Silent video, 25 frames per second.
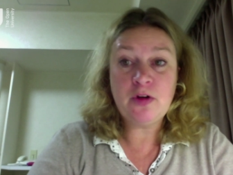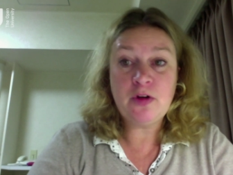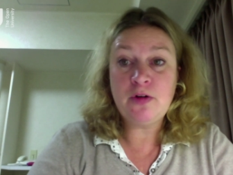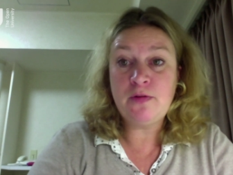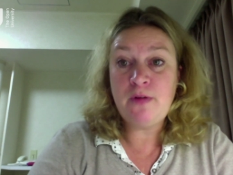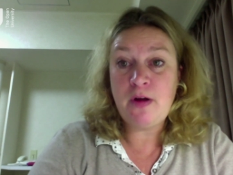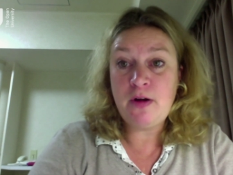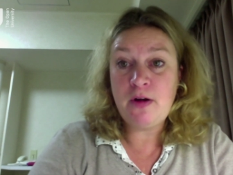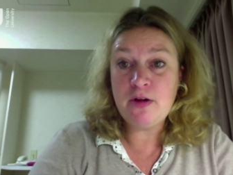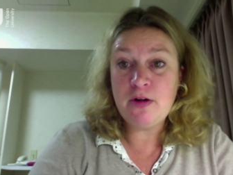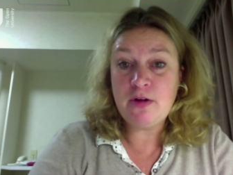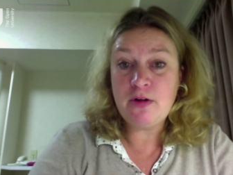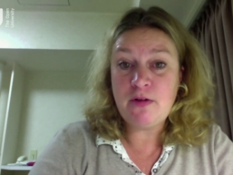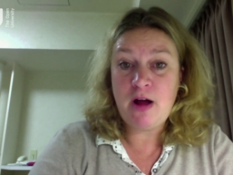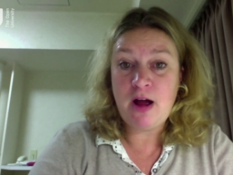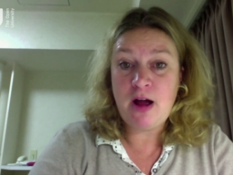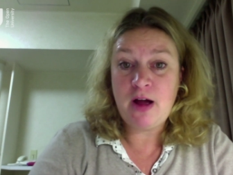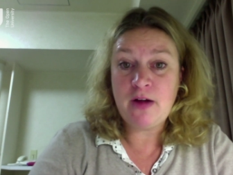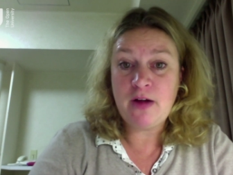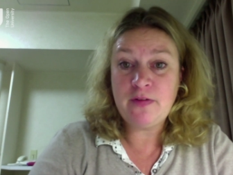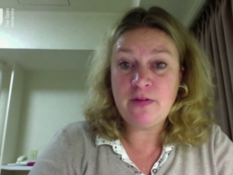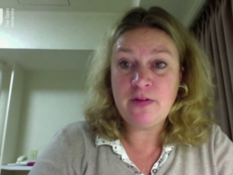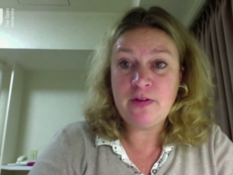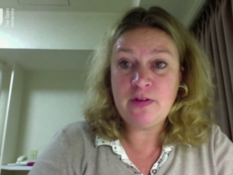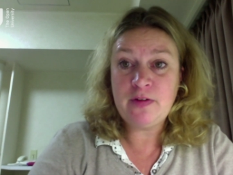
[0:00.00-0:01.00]

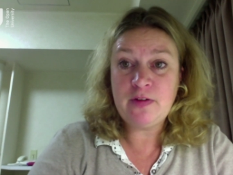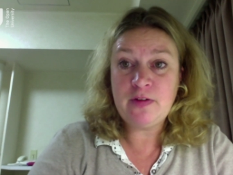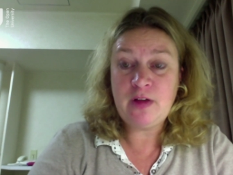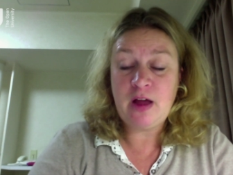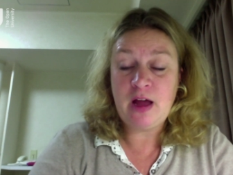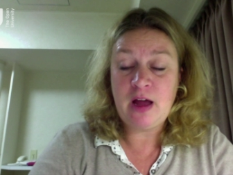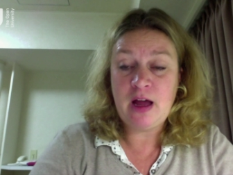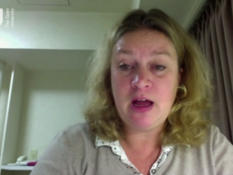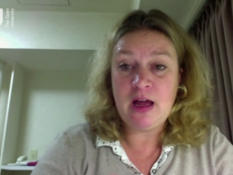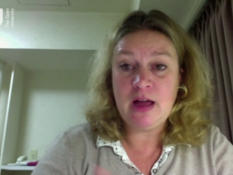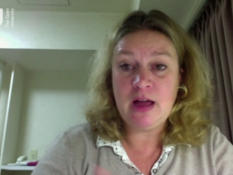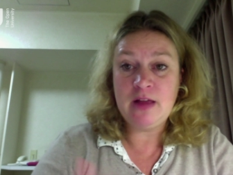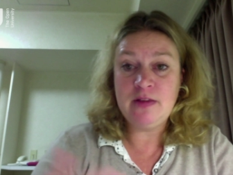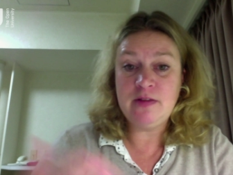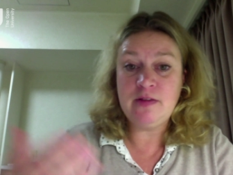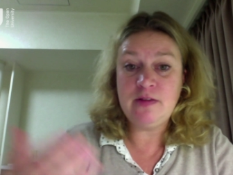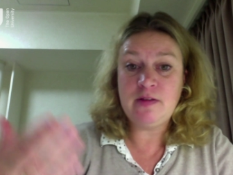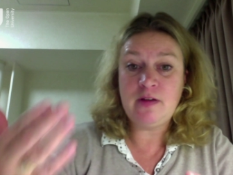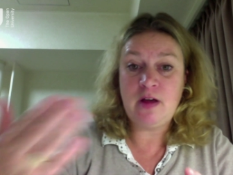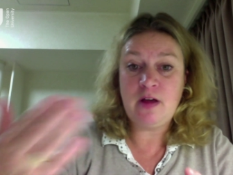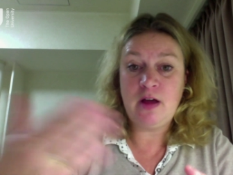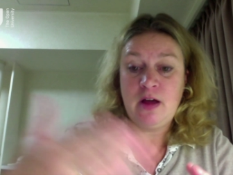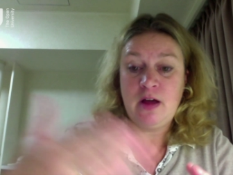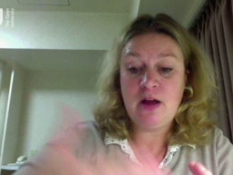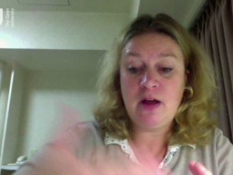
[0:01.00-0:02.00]
coronagraphs and
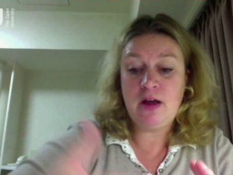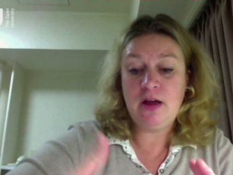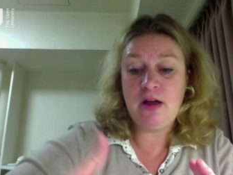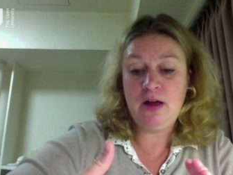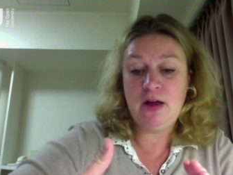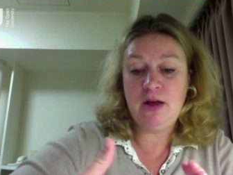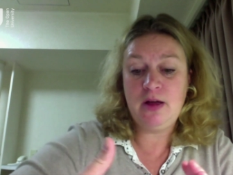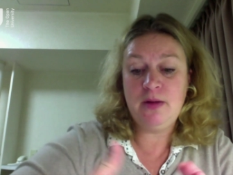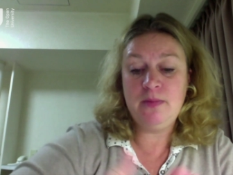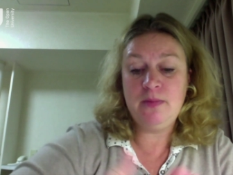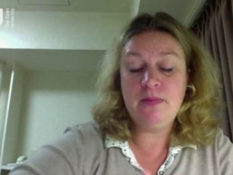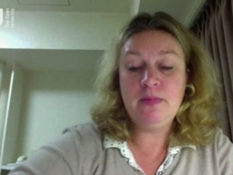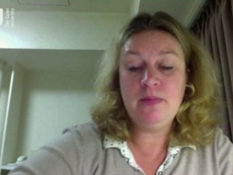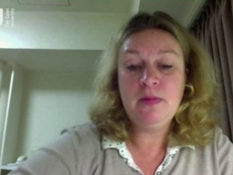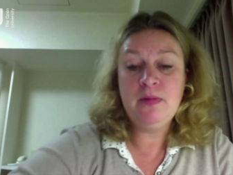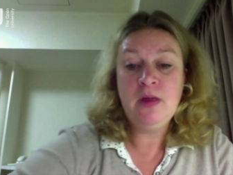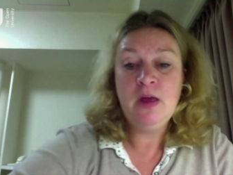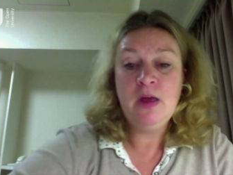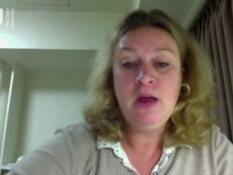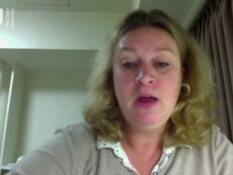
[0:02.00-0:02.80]
uh, um,